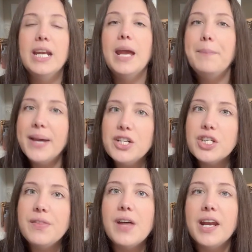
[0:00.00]
And I
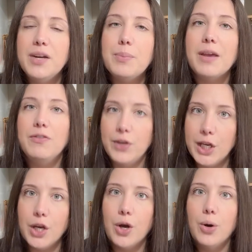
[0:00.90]
mentioned that in my
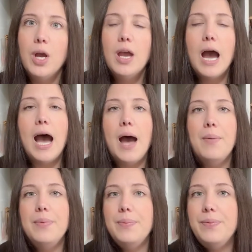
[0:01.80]
video
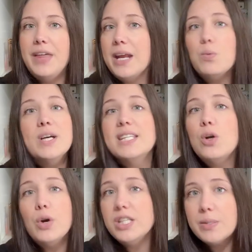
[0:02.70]
uh, that it wasn't
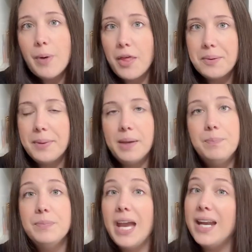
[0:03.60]
going to bother me,
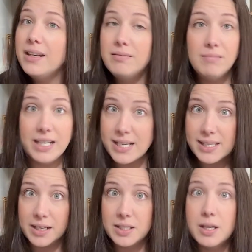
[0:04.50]
and it
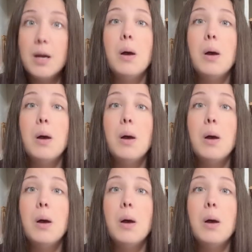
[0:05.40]
doesn't.